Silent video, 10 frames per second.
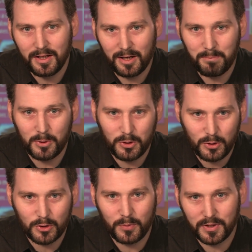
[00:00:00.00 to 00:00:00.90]
and
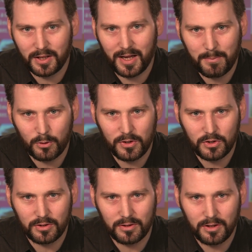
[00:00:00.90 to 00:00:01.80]
produced with the
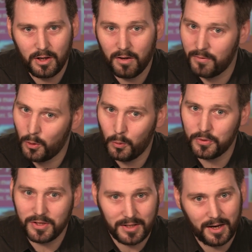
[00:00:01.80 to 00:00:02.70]
collaboration of an
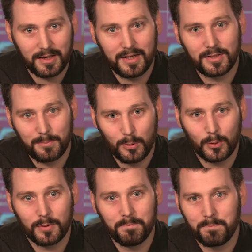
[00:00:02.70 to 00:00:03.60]
old CIA spook.